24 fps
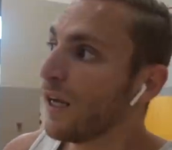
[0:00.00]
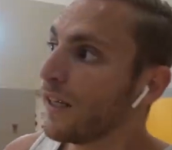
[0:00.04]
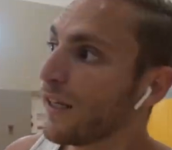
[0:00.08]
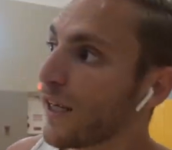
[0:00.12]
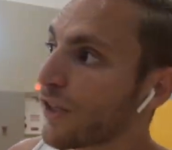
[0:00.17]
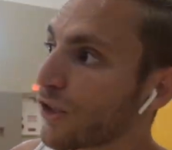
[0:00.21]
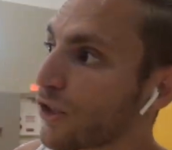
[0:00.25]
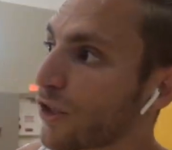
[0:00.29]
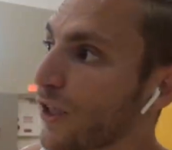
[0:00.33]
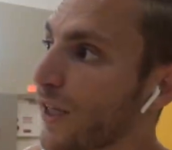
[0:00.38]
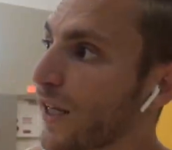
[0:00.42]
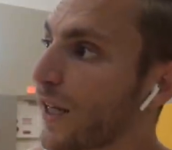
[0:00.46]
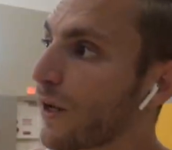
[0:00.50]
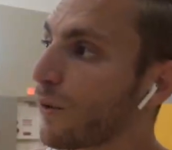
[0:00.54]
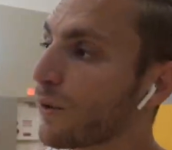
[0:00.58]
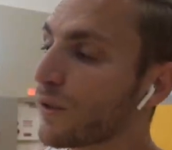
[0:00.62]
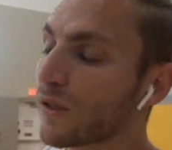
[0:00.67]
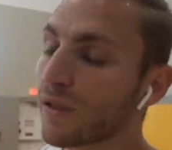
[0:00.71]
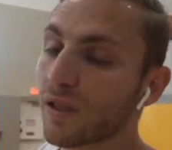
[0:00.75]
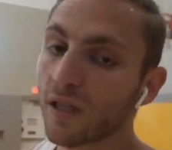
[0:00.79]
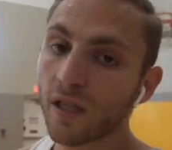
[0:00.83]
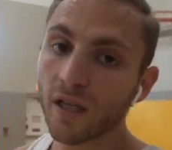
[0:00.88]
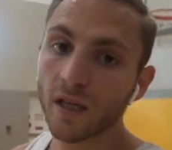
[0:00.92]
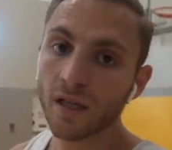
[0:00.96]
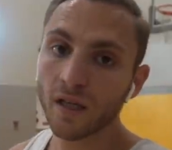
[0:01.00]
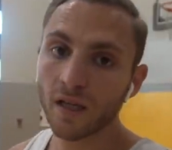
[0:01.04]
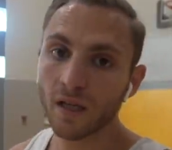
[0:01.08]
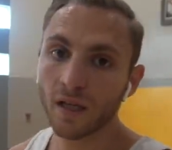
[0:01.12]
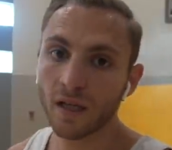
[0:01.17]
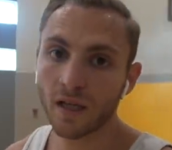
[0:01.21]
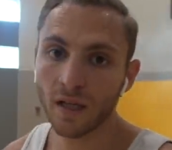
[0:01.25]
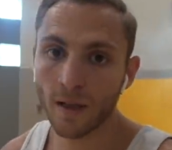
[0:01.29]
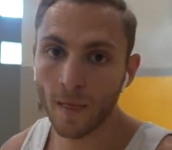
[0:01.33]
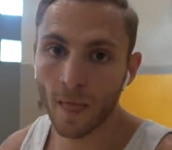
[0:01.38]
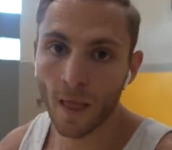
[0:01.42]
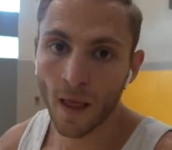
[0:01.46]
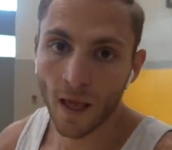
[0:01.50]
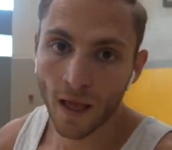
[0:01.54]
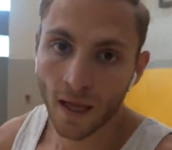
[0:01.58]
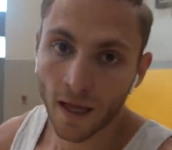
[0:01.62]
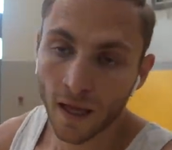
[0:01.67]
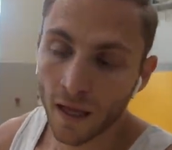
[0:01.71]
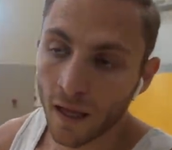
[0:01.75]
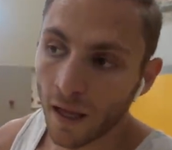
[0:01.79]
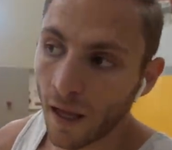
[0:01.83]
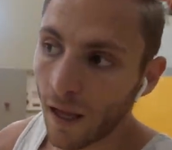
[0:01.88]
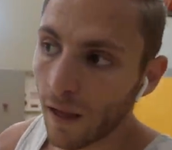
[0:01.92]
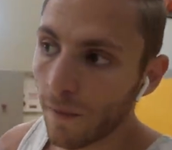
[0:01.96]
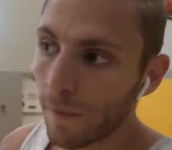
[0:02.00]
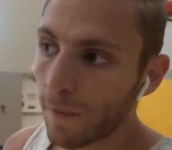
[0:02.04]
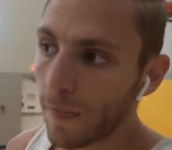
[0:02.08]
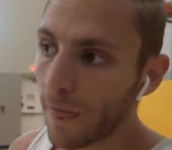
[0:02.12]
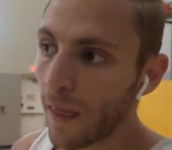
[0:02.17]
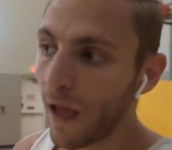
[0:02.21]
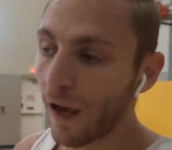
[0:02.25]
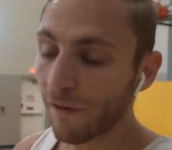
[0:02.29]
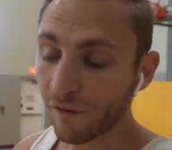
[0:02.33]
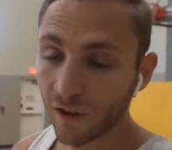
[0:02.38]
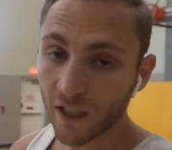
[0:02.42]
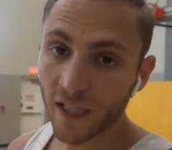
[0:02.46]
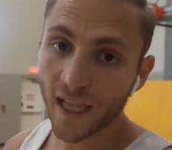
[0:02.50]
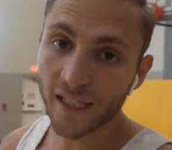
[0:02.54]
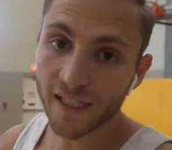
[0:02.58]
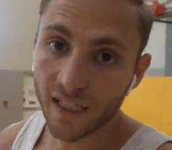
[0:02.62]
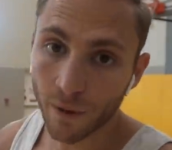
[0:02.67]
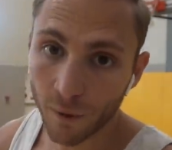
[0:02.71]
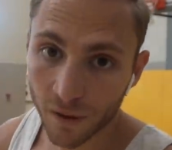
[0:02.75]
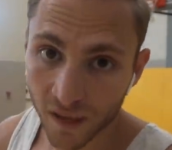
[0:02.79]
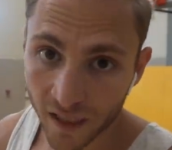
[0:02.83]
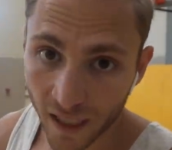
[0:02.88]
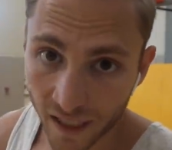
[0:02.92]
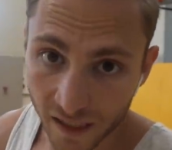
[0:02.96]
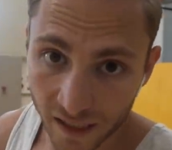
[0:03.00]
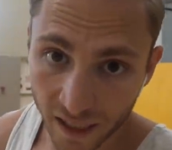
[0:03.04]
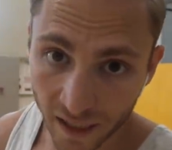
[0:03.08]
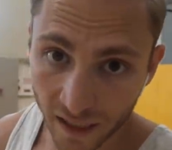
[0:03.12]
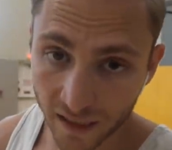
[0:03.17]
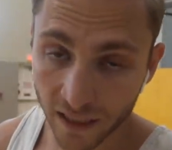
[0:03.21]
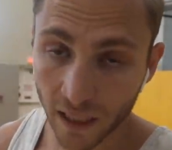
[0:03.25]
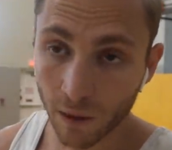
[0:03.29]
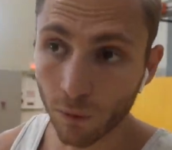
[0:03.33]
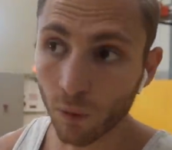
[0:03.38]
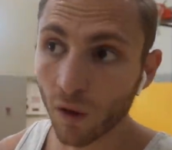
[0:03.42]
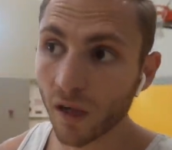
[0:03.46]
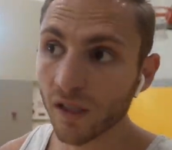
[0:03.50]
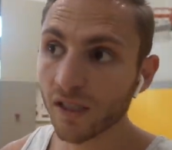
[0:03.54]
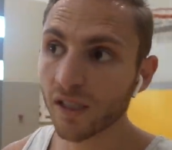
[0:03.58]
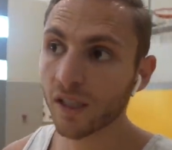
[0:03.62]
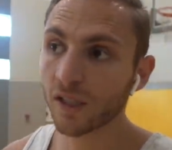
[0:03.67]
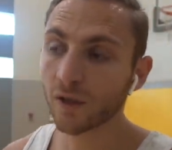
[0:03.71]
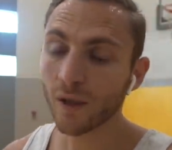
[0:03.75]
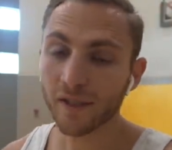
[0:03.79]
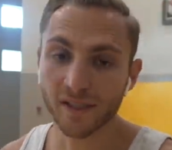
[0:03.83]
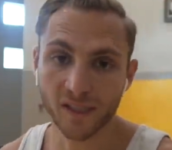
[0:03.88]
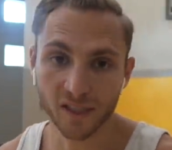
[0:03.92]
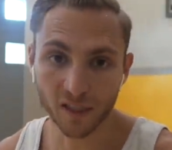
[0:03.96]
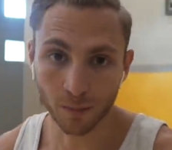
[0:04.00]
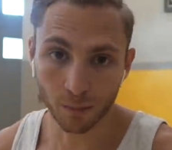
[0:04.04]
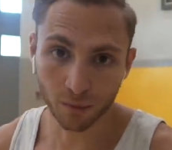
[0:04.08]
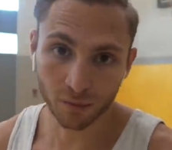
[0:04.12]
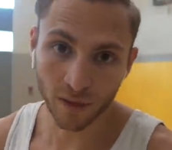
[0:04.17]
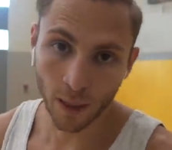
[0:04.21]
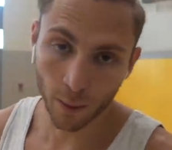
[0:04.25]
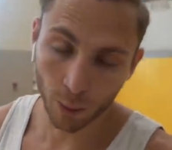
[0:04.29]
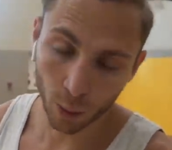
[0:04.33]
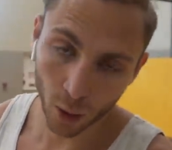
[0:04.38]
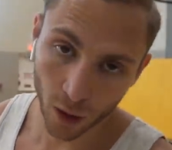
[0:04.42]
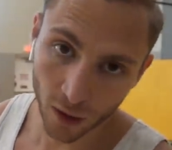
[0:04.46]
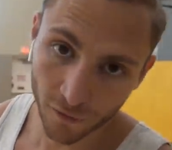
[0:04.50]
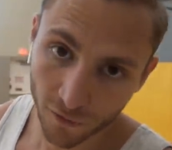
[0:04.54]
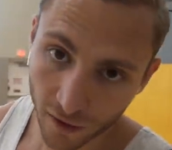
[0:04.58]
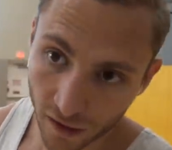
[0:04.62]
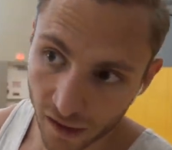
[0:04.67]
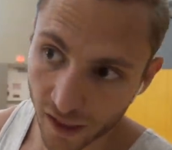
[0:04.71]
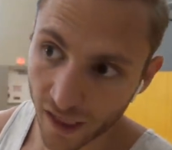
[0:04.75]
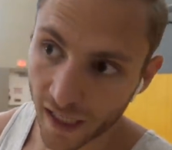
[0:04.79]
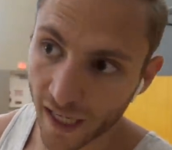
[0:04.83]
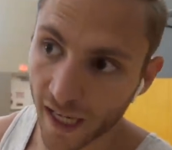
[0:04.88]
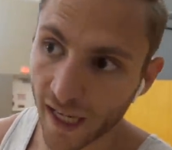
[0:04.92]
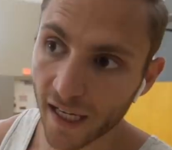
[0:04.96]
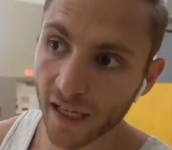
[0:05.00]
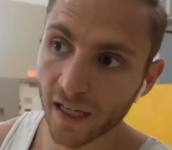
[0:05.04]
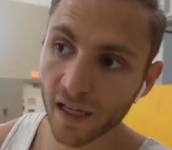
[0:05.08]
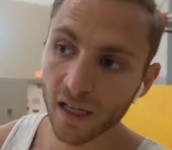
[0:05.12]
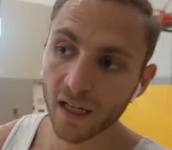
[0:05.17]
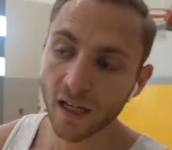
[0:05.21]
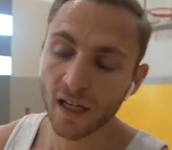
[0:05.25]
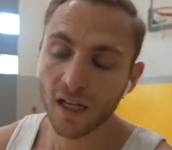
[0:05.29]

Yesterday I was, I realized I wasn't as sick as I was, so I did some prep work for today.